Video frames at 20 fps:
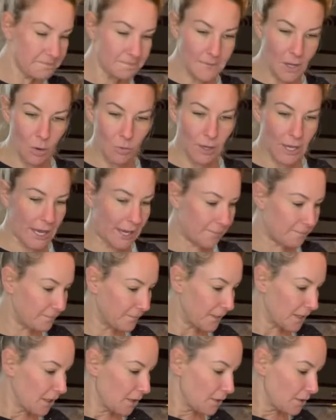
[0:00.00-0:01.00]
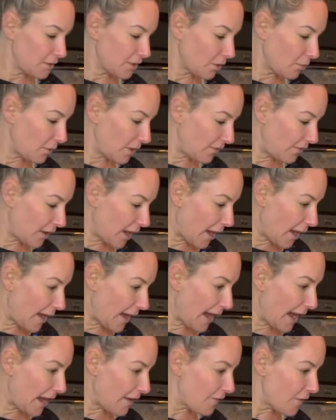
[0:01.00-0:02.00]
Okay, so we've got
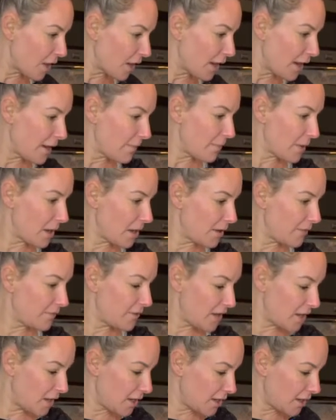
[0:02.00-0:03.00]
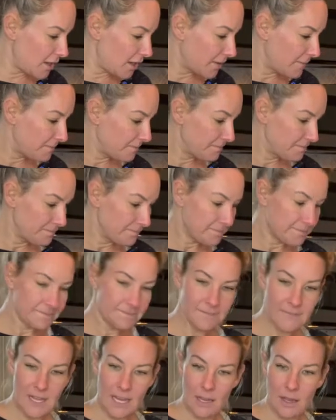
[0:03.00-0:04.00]
half a cup of the
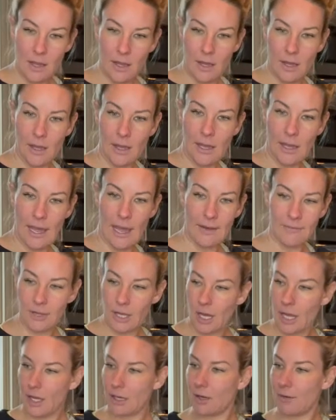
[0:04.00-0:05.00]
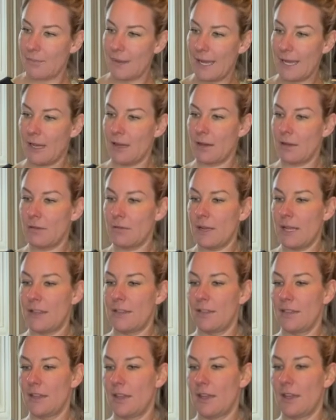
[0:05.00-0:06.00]
avocado mayo,
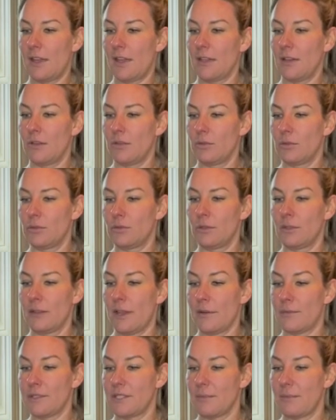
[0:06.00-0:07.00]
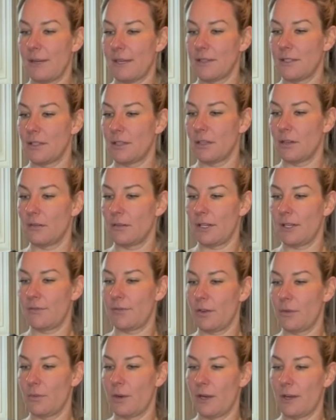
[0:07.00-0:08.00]
and then, ooh, that was about to go
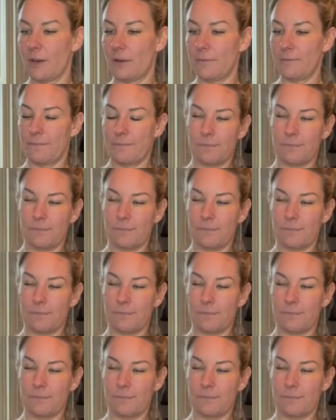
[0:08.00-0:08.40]
everywhere.